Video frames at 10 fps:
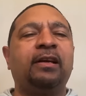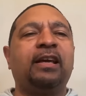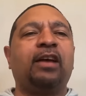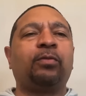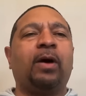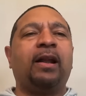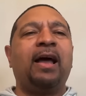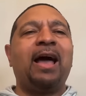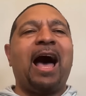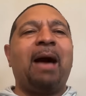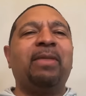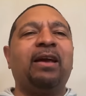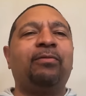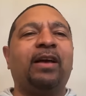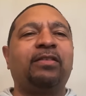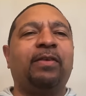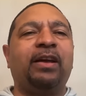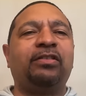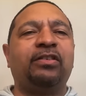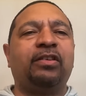Guess what? I made
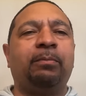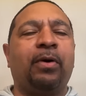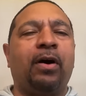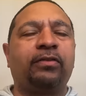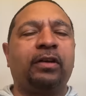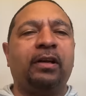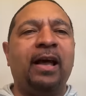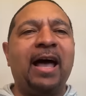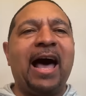reservations in Boston.